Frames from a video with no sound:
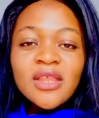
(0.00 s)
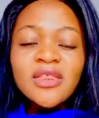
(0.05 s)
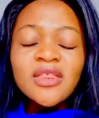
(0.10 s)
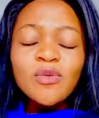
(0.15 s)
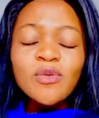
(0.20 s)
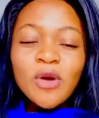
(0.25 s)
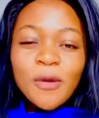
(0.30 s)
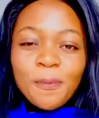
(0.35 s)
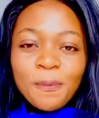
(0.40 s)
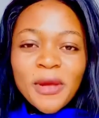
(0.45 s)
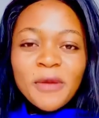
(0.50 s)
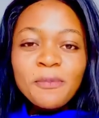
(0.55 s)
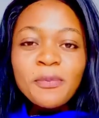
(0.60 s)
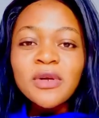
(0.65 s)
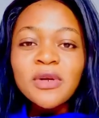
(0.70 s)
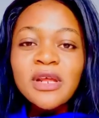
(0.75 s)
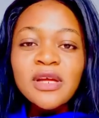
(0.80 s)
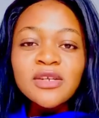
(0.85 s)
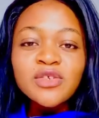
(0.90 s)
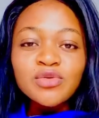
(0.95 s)
There were
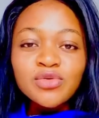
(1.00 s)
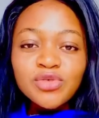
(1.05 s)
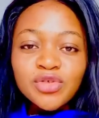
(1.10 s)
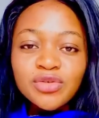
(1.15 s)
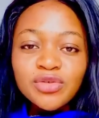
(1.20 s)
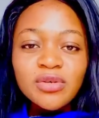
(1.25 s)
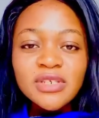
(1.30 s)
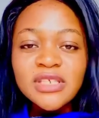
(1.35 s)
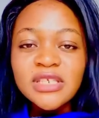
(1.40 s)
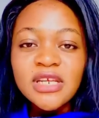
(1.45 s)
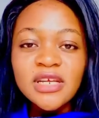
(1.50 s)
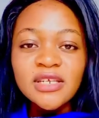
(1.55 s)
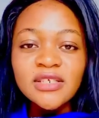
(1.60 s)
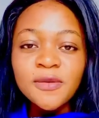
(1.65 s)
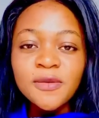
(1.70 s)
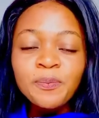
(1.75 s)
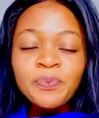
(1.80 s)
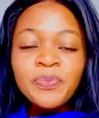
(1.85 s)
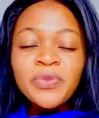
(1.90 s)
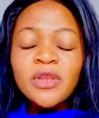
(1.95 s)
people that you trusted.
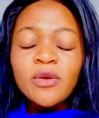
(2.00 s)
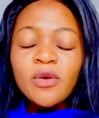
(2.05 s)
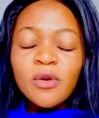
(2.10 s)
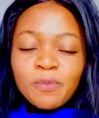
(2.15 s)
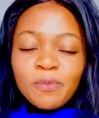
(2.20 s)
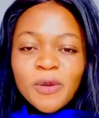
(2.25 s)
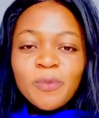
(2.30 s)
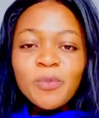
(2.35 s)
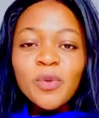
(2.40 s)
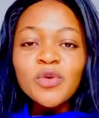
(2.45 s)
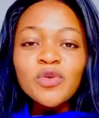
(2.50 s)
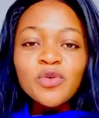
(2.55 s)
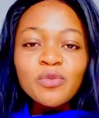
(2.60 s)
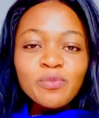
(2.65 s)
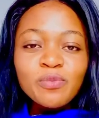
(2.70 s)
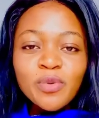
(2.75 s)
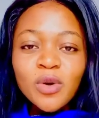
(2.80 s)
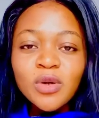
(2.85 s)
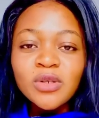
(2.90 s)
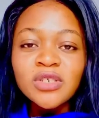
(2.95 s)
There were people you
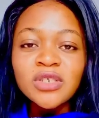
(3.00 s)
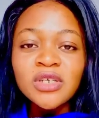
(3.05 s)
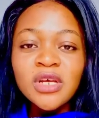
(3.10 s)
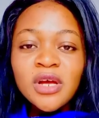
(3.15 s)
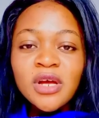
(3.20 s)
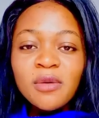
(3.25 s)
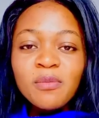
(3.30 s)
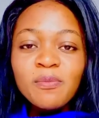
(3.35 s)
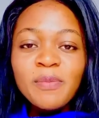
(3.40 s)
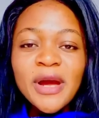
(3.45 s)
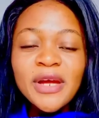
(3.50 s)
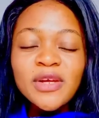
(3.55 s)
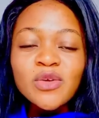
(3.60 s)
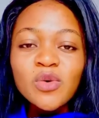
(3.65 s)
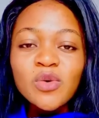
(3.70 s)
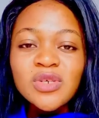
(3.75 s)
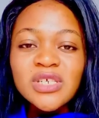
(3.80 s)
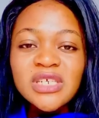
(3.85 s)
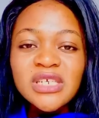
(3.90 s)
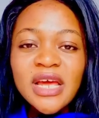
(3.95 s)
brought by
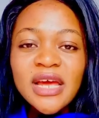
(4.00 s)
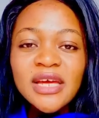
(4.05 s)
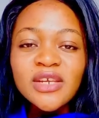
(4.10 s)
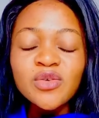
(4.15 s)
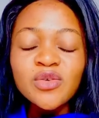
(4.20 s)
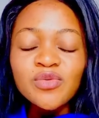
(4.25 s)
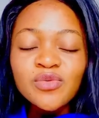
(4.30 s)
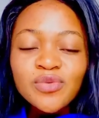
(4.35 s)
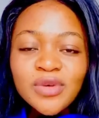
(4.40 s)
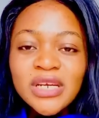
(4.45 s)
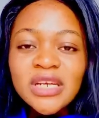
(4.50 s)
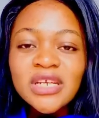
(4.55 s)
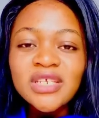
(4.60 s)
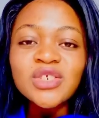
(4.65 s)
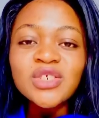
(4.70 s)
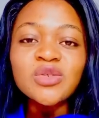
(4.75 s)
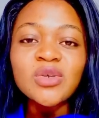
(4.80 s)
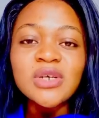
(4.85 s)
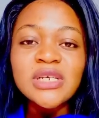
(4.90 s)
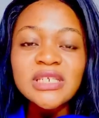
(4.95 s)
your side. You really
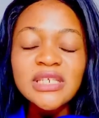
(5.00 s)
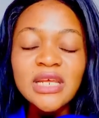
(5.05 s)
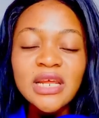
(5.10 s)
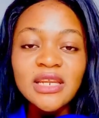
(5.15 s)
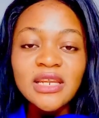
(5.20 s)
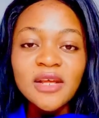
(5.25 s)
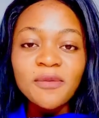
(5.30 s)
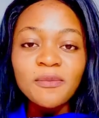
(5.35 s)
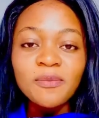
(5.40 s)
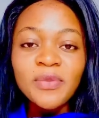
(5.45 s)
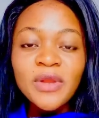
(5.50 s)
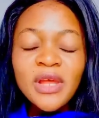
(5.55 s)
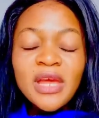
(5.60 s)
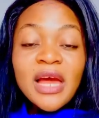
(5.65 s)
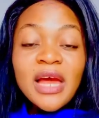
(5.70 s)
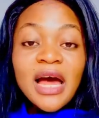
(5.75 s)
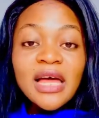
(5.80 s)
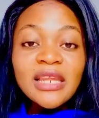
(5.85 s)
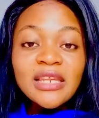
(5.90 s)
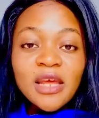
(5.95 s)
trusted them
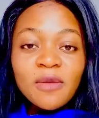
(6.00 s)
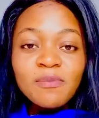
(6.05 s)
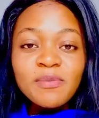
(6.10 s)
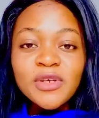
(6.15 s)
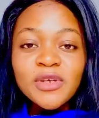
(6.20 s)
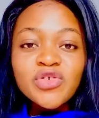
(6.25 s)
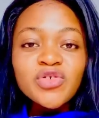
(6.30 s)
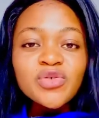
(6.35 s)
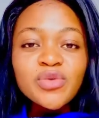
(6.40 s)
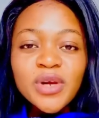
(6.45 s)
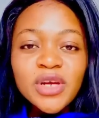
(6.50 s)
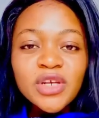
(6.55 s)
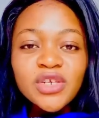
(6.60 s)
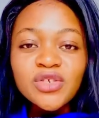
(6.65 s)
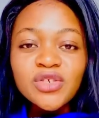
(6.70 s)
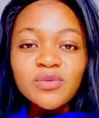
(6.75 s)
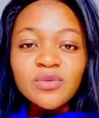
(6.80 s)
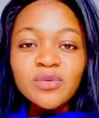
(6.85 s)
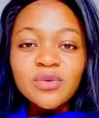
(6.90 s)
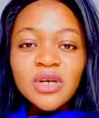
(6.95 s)
and they betrayed
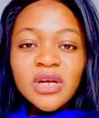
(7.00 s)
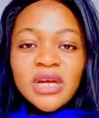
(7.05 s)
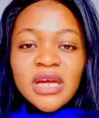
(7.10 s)
you.